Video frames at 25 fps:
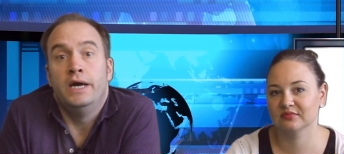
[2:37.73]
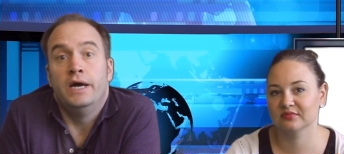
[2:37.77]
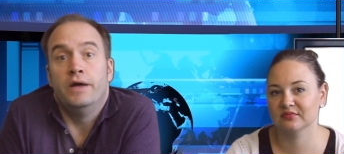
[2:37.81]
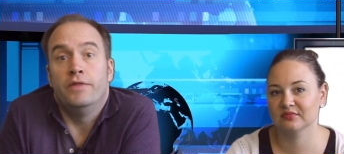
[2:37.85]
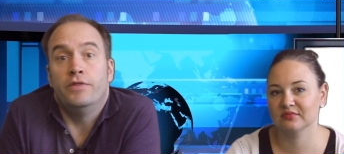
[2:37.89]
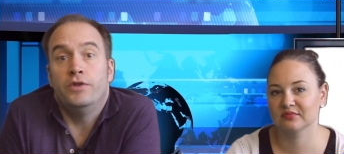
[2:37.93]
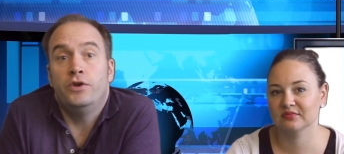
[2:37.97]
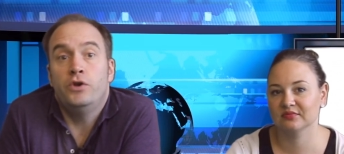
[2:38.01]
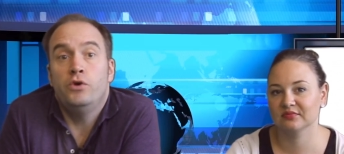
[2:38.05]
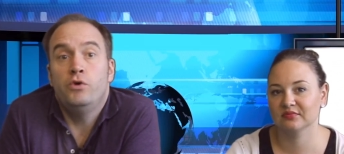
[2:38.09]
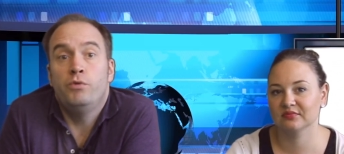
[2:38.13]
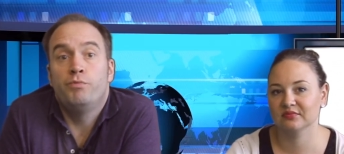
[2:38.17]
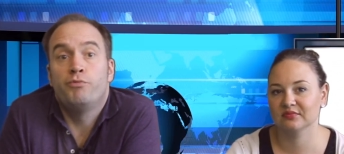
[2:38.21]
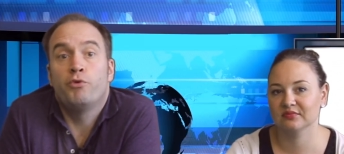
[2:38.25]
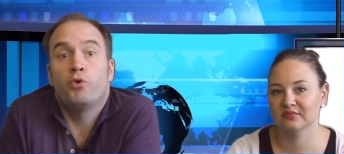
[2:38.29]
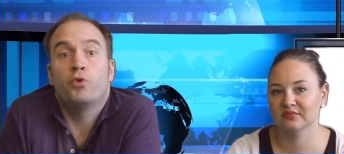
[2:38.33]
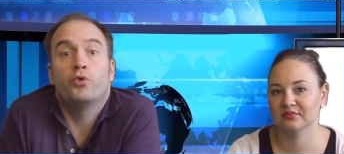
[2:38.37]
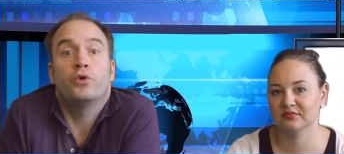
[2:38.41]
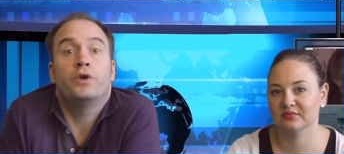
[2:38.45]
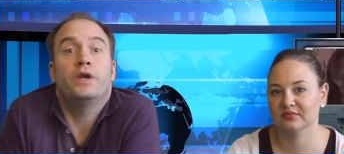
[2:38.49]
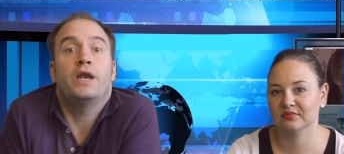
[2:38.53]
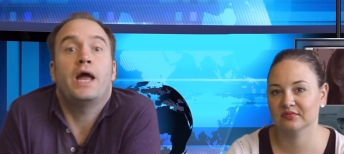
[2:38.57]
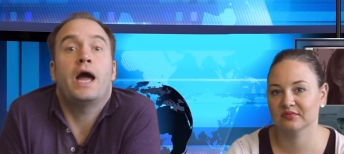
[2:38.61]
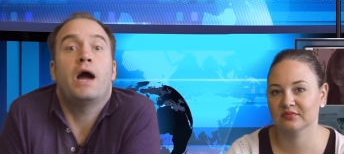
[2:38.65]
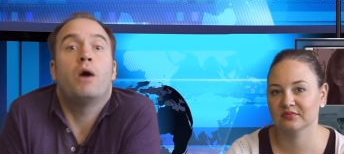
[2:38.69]
Speaker 1: The new
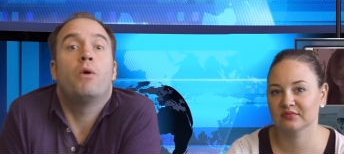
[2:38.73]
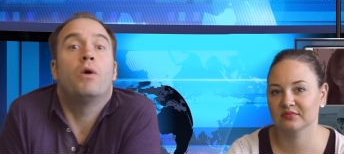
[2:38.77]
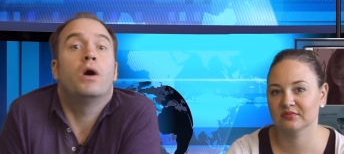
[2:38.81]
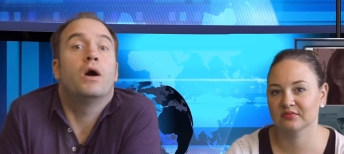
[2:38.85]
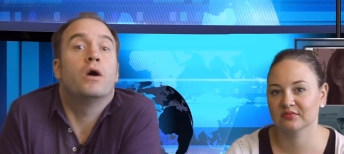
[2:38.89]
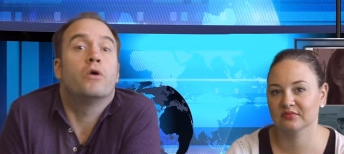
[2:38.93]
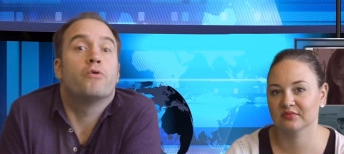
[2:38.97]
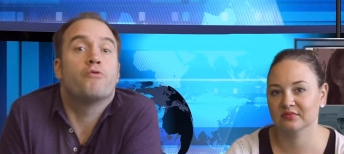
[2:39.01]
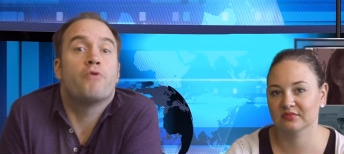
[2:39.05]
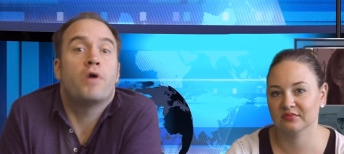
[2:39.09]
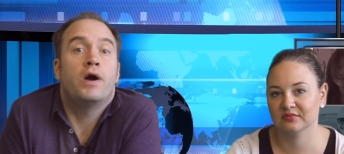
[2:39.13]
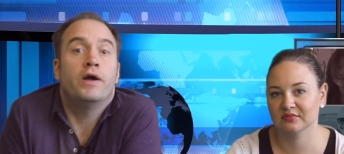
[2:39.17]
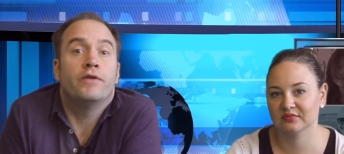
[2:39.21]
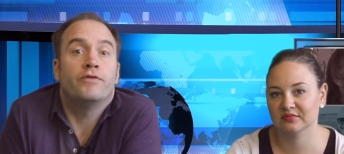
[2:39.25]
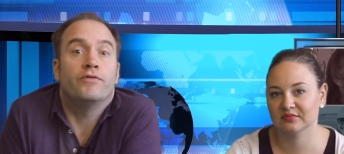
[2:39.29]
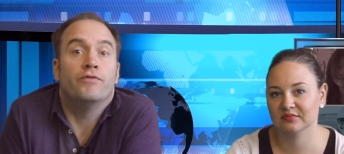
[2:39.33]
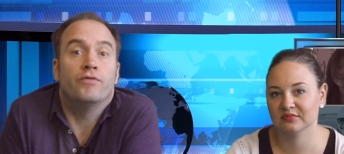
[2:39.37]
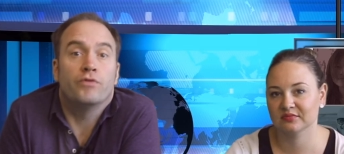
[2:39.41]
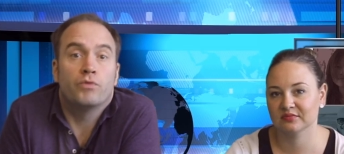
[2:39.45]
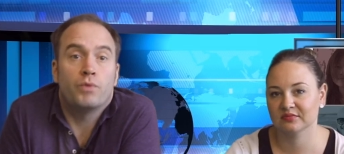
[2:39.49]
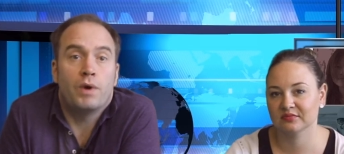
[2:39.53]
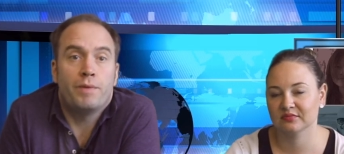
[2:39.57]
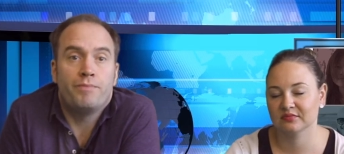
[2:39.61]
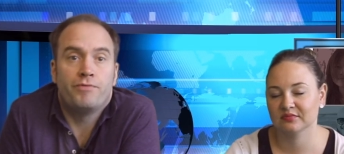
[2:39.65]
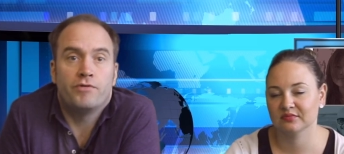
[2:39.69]
Broaden Our
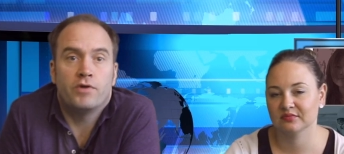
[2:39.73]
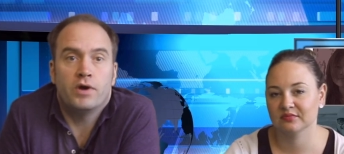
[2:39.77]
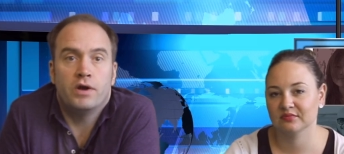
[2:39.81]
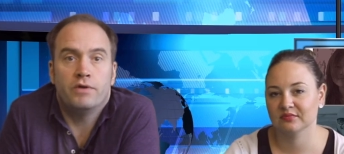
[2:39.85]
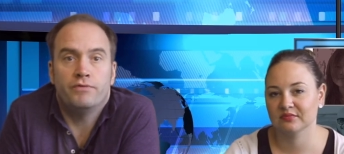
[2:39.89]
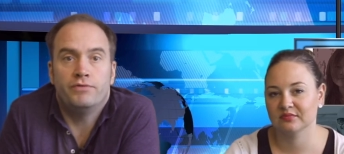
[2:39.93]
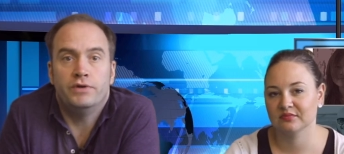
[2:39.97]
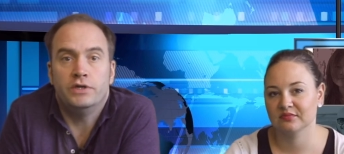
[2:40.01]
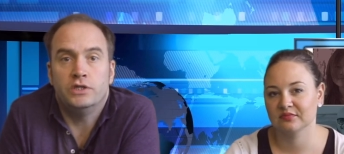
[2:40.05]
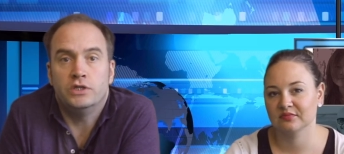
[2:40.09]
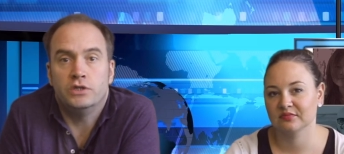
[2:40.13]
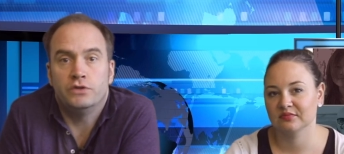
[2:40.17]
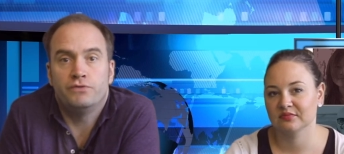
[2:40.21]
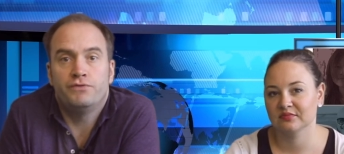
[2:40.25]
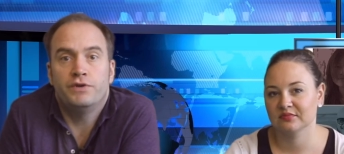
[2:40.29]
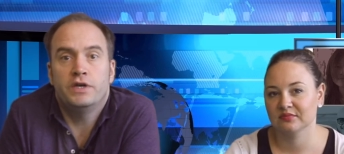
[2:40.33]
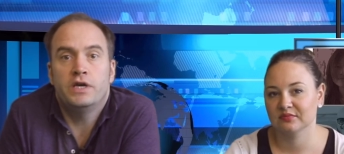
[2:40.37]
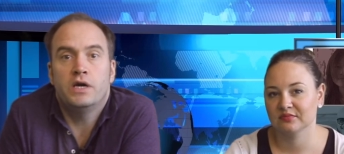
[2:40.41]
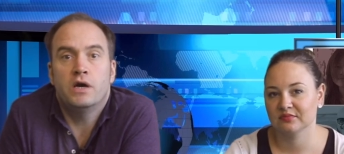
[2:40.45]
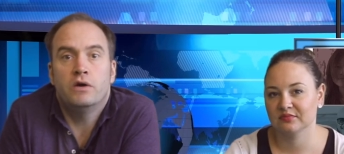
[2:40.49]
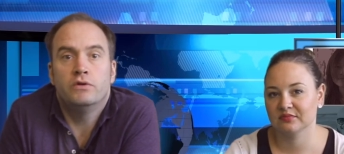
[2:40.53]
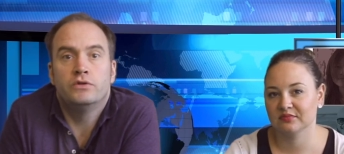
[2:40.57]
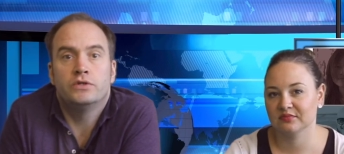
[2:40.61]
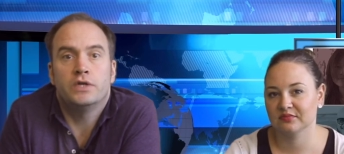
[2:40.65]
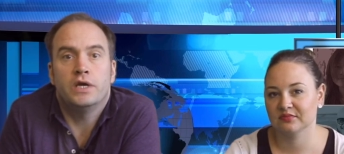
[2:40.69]
Horizons website features
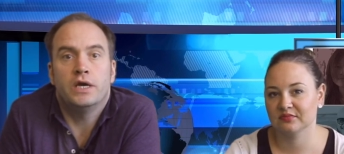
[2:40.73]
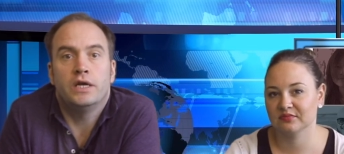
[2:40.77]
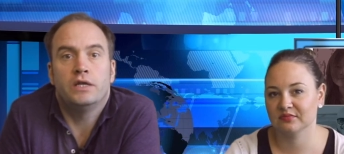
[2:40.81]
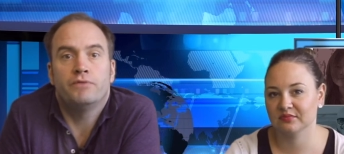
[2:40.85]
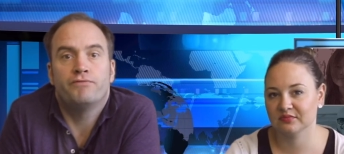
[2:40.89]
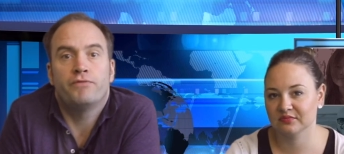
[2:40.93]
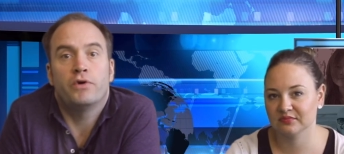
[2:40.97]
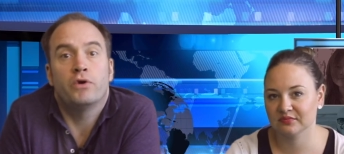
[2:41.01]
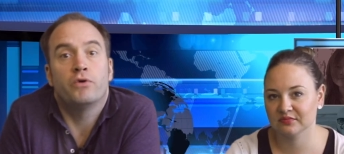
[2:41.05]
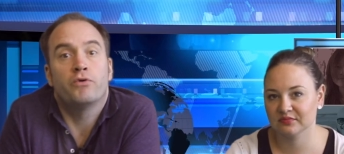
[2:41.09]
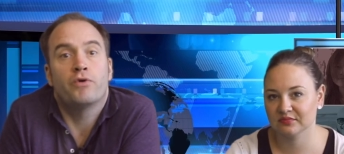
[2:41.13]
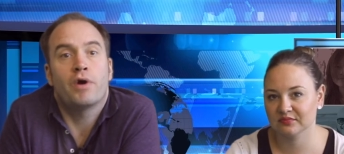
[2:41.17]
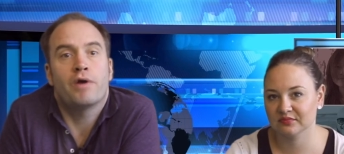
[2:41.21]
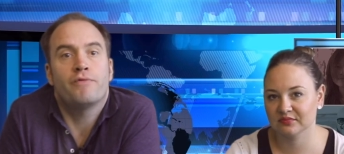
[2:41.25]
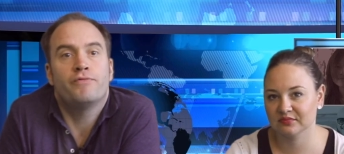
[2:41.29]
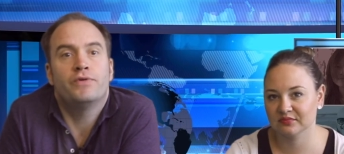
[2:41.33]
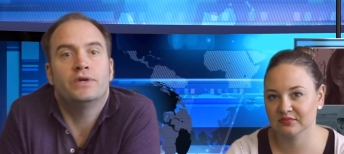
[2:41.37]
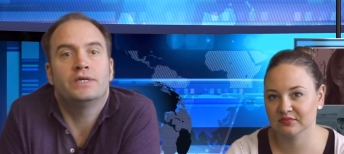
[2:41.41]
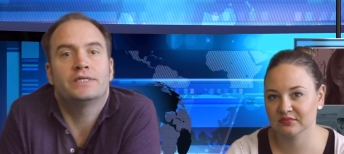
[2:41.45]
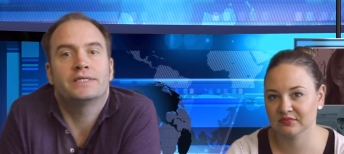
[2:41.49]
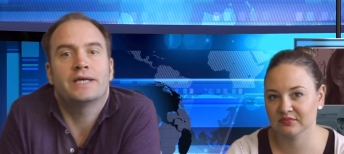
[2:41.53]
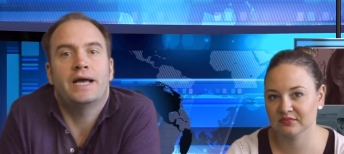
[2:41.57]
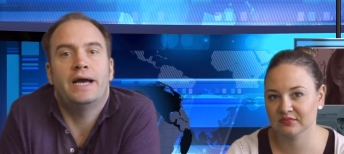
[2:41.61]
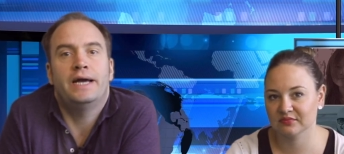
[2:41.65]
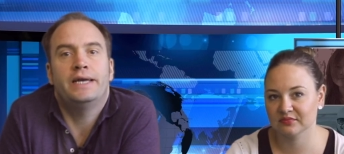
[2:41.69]
videos,
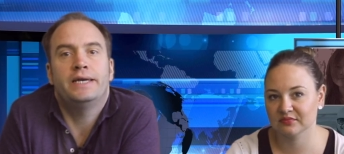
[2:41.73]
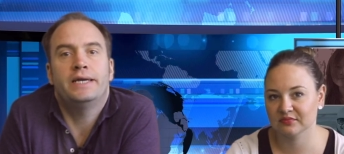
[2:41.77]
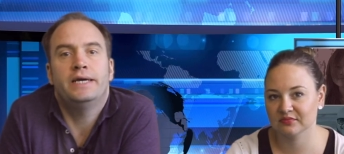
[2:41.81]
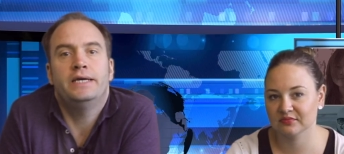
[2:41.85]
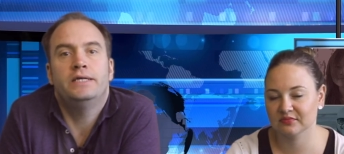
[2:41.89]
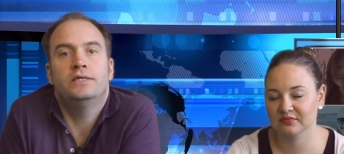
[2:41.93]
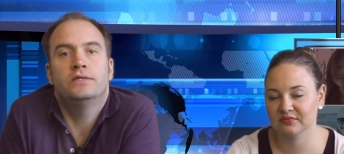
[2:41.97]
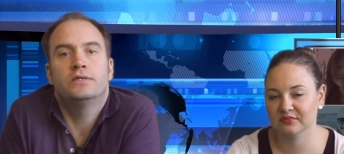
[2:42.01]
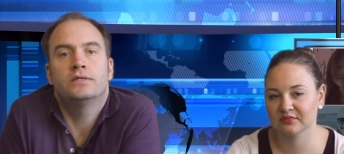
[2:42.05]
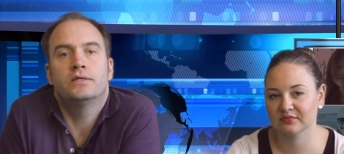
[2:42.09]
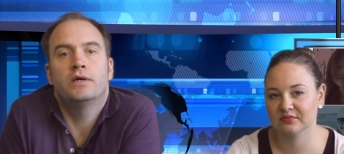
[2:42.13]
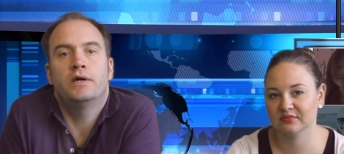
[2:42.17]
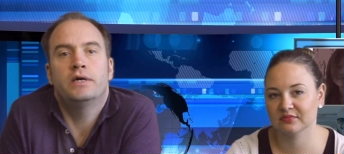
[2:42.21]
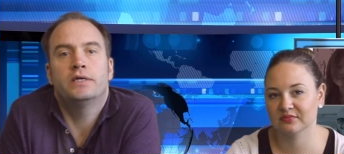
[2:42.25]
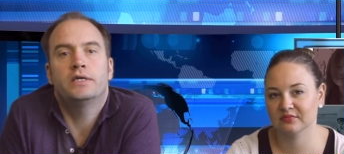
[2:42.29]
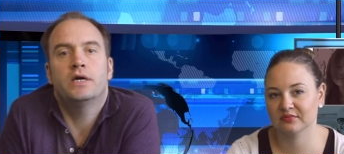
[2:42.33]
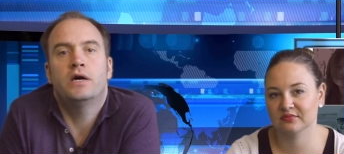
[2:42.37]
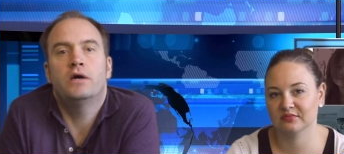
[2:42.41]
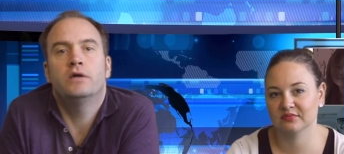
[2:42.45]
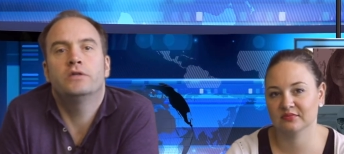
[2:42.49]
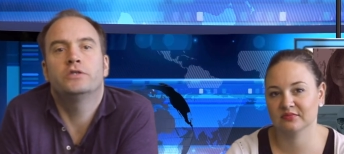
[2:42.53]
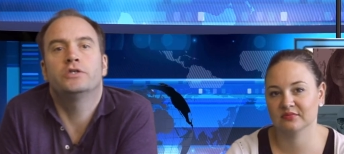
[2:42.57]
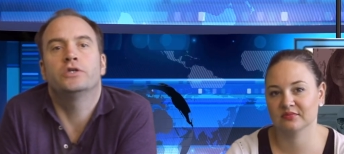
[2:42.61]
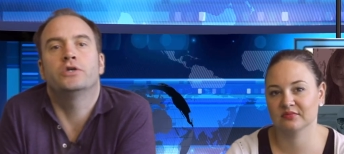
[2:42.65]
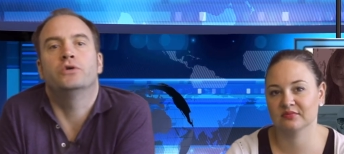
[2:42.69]
infographics and insight
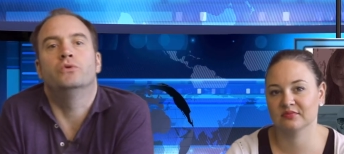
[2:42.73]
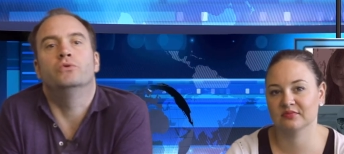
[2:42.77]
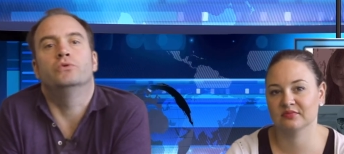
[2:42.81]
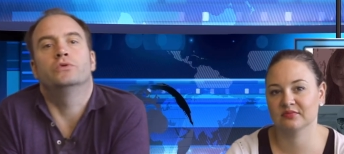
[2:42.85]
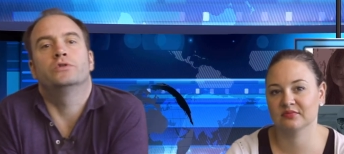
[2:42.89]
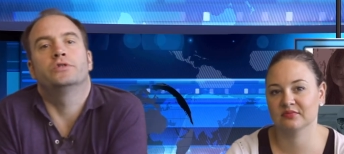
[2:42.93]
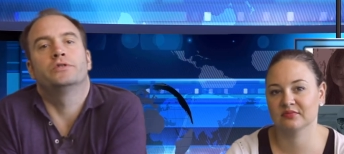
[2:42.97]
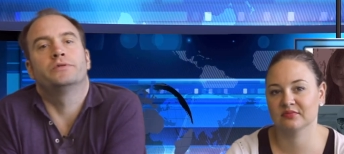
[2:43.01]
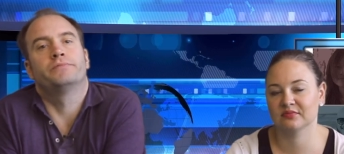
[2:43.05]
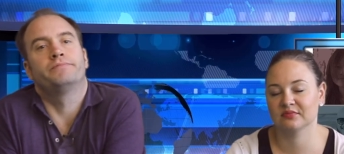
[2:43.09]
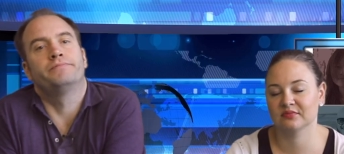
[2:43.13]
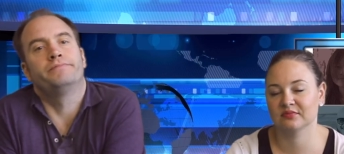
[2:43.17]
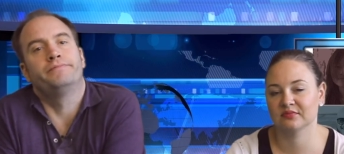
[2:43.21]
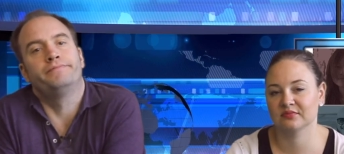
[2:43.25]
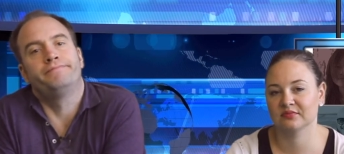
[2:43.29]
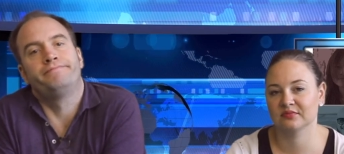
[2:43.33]
articles.